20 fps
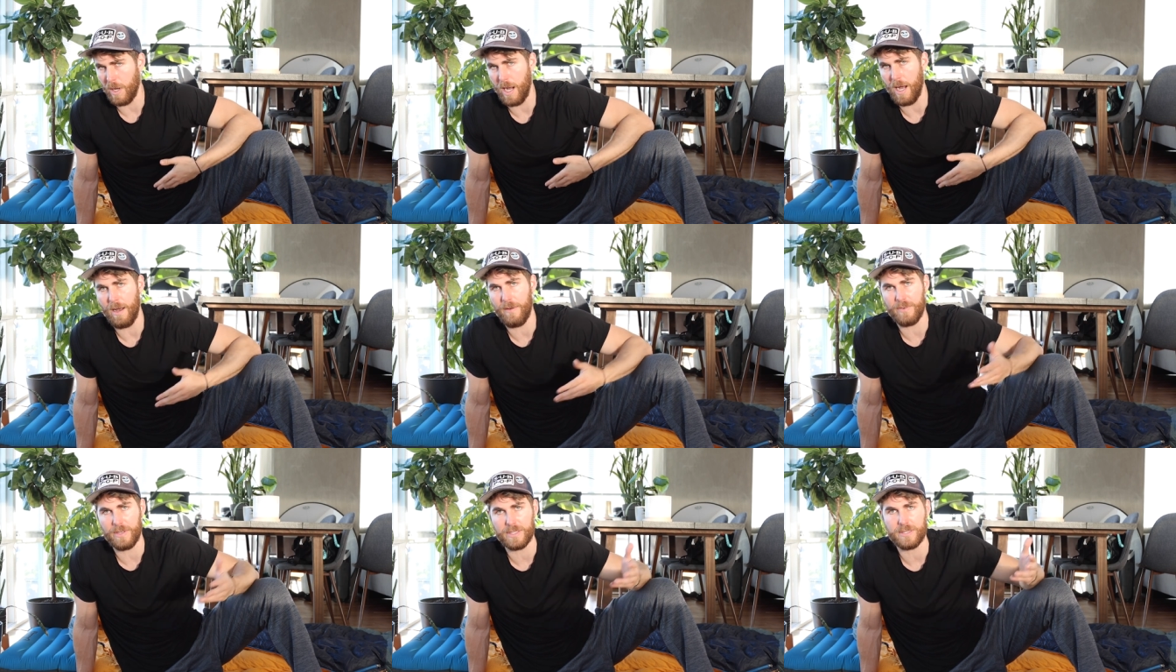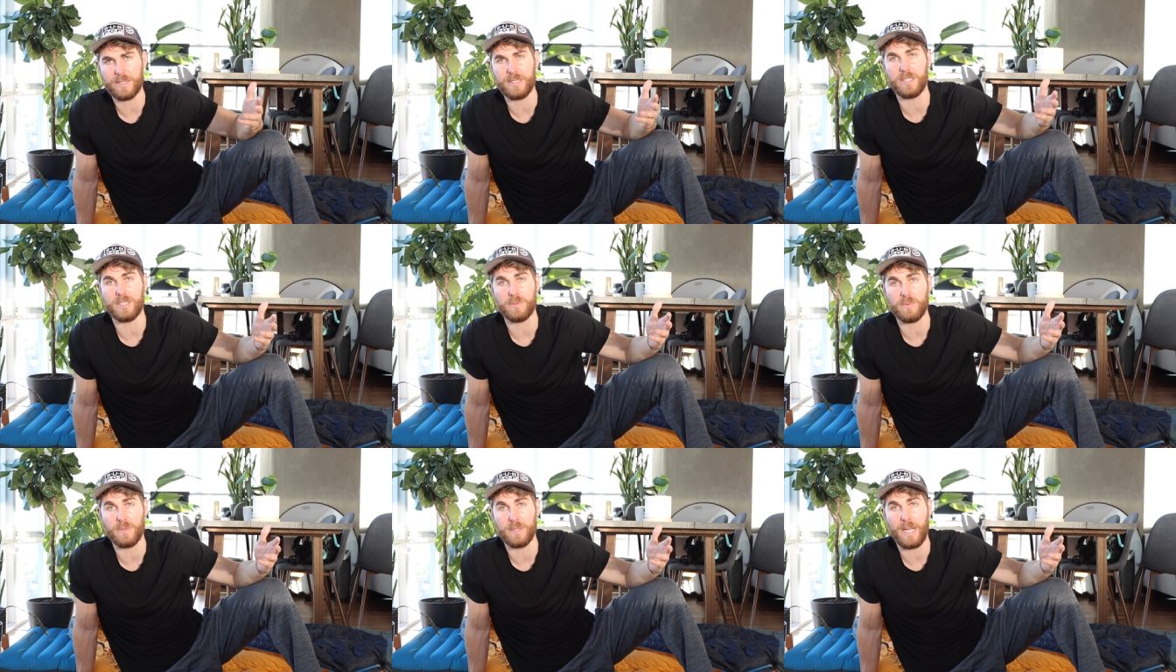obviously
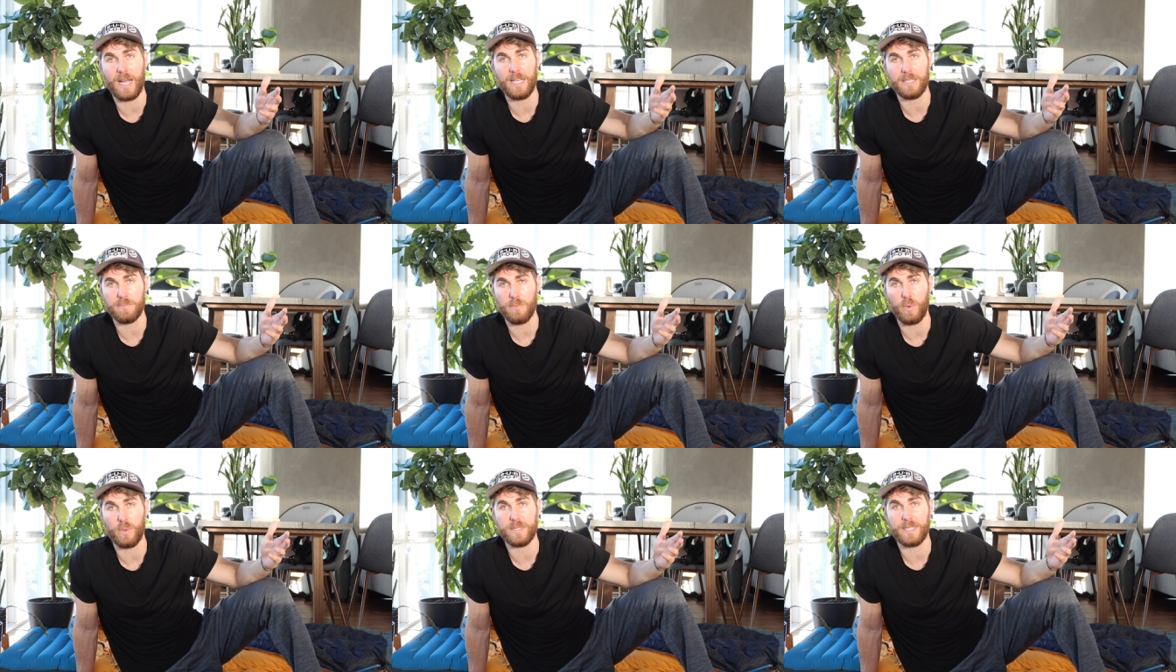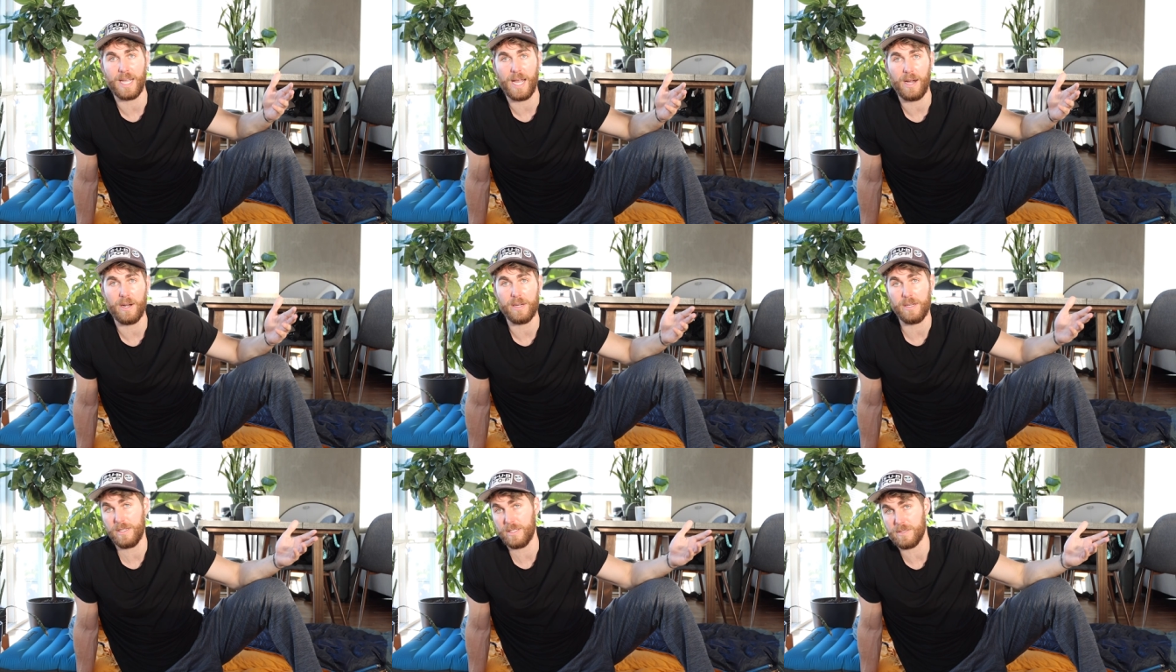this one has more
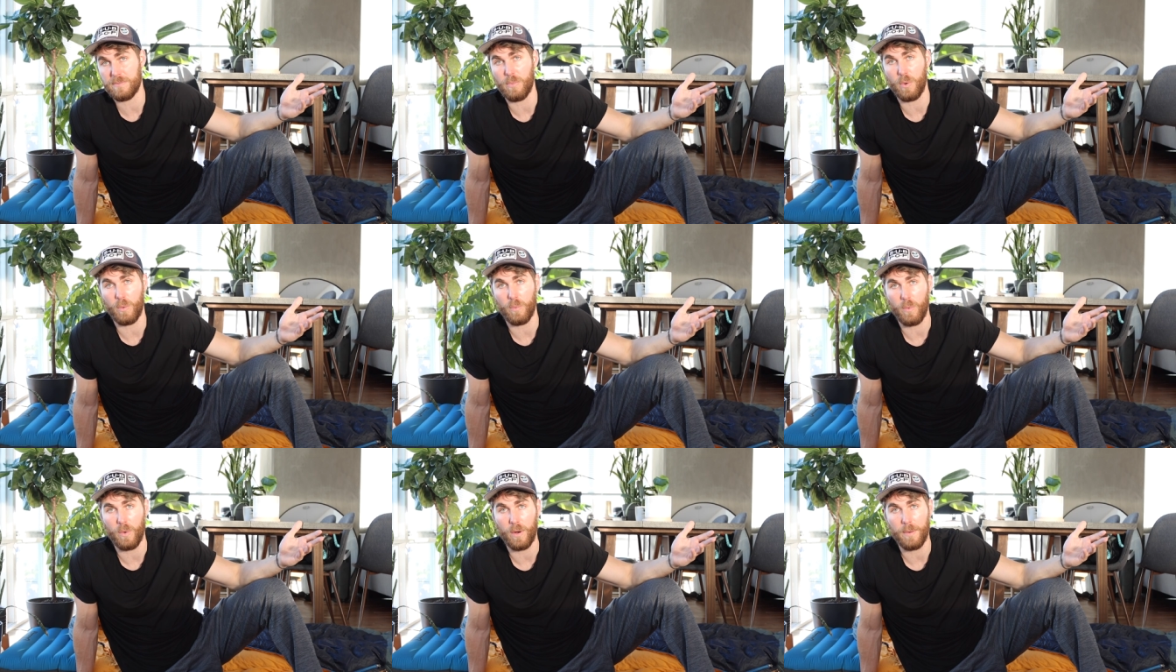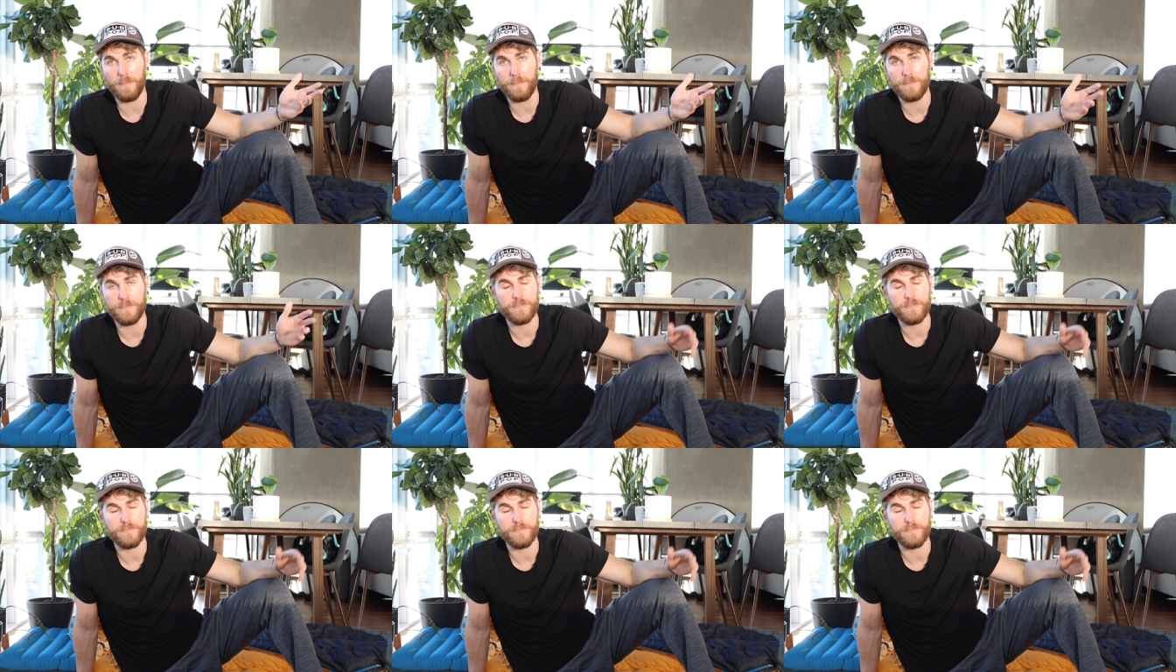down and it's more warm.